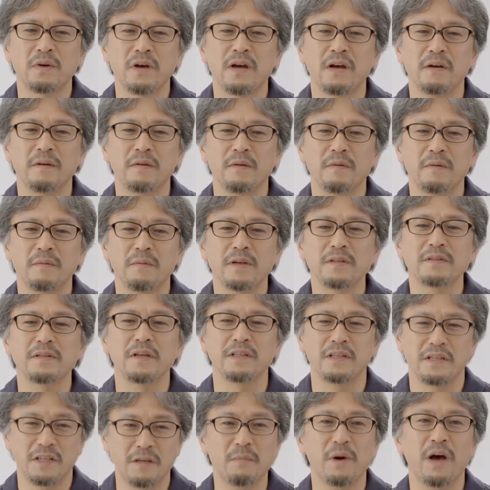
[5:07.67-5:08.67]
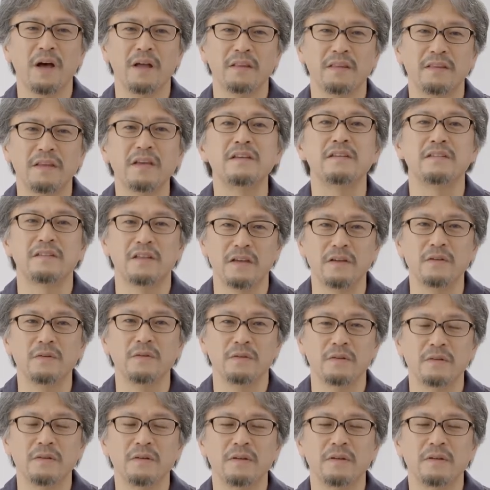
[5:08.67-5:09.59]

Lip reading: able to do what I wanted to back then.